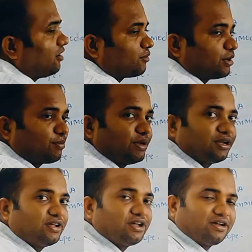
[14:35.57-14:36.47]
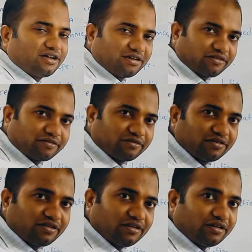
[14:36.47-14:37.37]
ocular plane
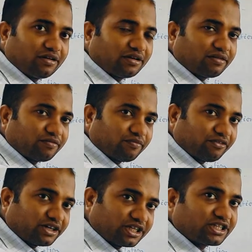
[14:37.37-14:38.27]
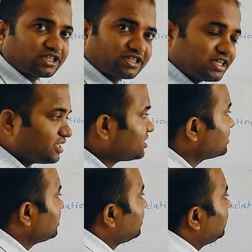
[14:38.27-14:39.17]
Vergence change,
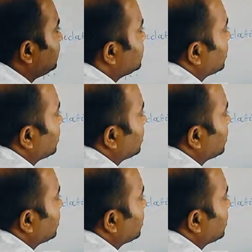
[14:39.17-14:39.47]
this